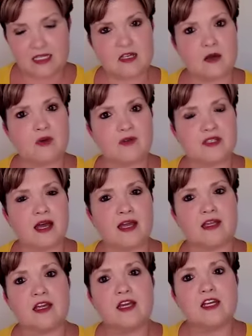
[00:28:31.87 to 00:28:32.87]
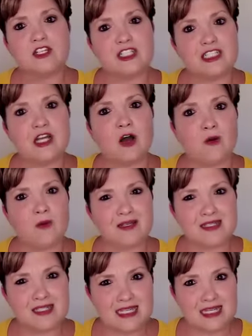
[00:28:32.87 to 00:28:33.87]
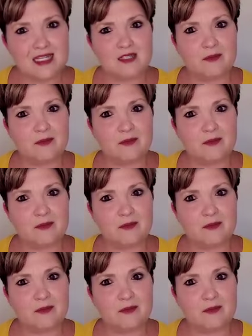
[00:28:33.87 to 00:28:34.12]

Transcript: it's almost like she always needed